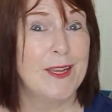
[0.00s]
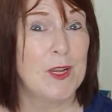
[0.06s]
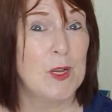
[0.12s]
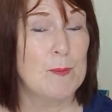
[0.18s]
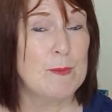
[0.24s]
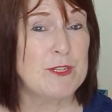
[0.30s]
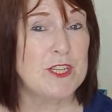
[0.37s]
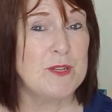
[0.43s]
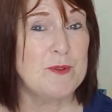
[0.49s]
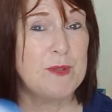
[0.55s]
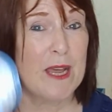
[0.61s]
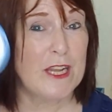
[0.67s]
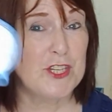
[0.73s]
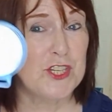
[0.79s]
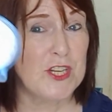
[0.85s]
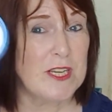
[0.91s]
number 2
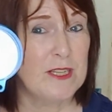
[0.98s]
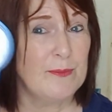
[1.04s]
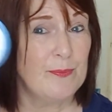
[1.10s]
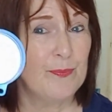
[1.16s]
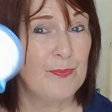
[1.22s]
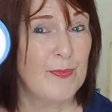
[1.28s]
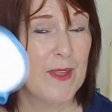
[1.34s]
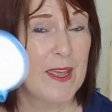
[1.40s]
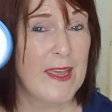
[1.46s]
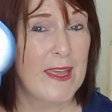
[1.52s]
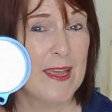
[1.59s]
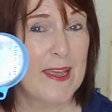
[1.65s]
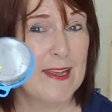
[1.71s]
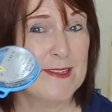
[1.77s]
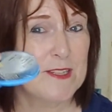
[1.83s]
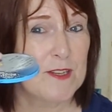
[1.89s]
gadget
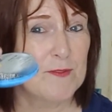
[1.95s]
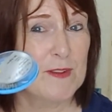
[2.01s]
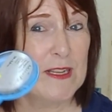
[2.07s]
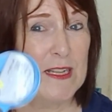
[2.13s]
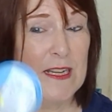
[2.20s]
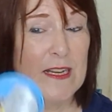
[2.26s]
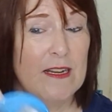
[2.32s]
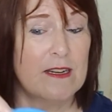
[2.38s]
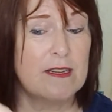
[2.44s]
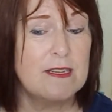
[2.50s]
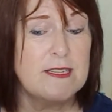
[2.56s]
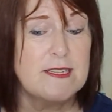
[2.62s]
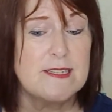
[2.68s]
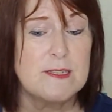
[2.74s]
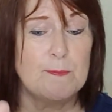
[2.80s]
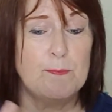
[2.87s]
is a really
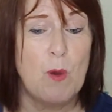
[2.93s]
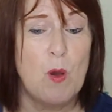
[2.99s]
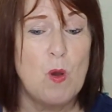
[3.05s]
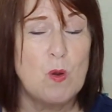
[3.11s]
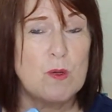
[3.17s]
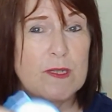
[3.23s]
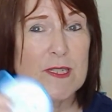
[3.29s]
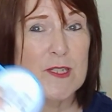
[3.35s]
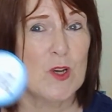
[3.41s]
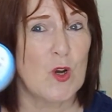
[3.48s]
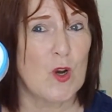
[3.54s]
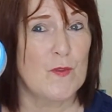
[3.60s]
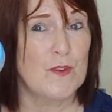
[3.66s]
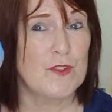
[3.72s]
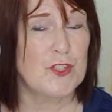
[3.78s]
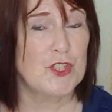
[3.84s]
nice box
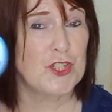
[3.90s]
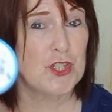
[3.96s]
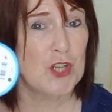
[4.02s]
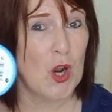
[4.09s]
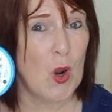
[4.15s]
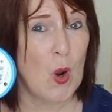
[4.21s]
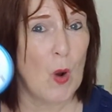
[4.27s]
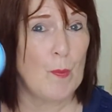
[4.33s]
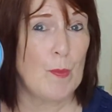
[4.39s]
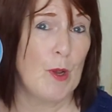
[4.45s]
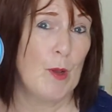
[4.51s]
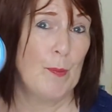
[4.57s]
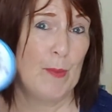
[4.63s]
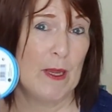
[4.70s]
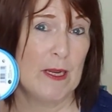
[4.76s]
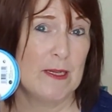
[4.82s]
of sharp
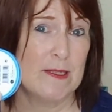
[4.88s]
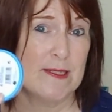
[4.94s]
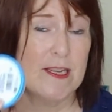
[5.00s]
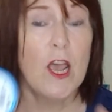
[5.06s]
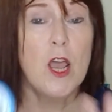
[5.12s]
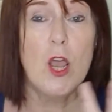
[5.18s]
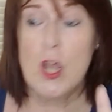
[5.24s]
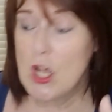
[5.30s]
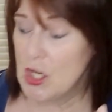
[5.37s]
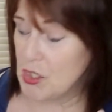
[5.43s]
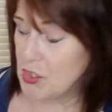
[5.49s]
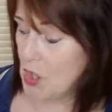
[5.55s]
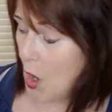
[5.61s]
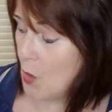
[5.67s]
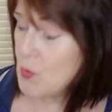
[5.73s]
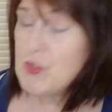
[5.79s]
pins.
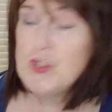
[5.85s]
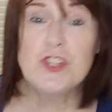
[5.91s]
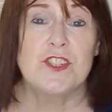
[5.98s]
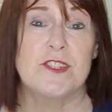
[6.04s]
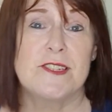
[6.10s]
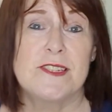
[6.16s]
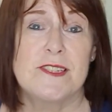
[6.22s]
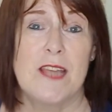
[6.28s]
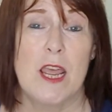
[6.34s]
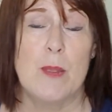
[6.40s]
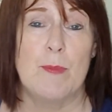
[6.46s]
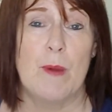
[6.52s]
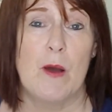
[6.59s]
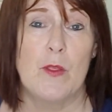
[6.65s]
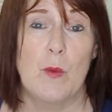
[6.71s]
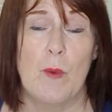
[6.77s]
Oh, just to say,
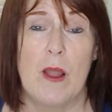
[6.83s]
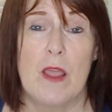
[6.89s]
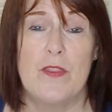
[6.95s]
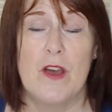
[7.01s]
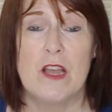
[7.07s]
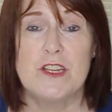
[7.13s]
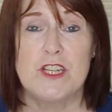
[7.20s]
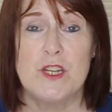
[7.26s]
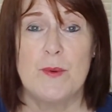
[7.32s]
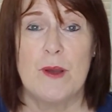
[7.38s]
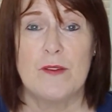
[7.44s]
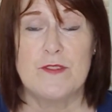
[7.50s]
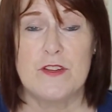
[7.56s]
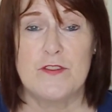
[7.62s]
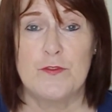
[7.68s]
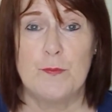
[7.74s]
by the way, that I do
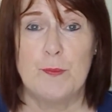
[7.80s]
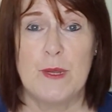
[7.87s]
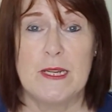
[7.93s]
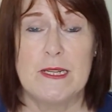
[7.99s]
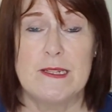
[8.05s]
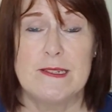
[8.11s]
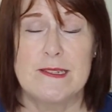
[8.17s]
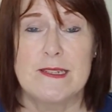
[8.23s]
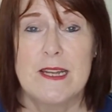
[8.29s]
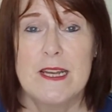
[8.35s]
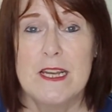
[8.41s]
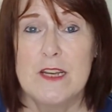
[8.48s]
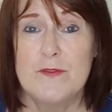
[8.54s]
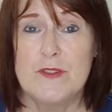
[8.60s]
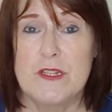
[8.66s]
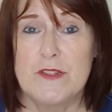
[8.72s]
have different pins
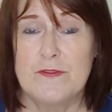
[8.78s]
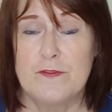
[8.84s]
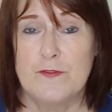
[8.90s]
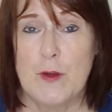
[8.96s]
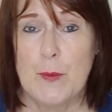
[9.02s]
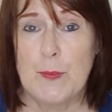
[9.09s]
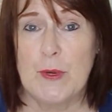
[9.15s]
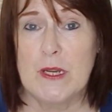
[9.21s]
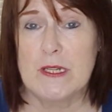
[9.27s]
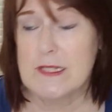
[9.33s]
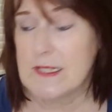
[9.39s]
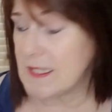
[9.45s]
for different fabrics.